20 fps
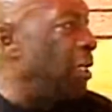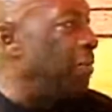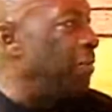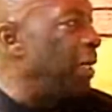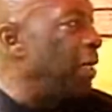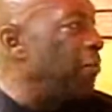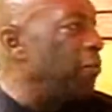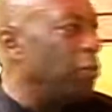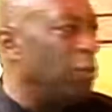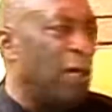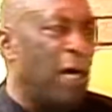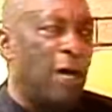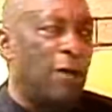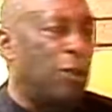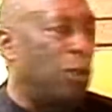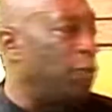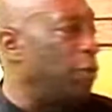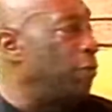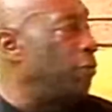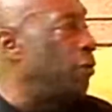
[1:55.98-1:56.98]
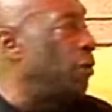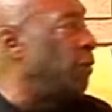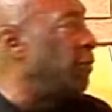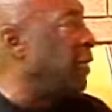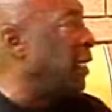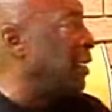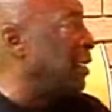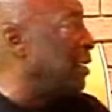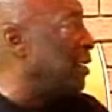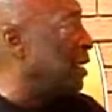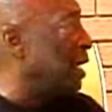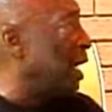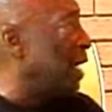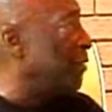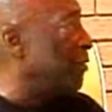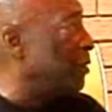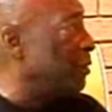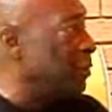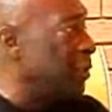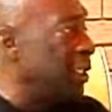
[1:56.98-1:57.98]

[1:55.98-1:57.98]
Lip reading: of them, man. Rudolph, I don't know where Rudolph get these guys from.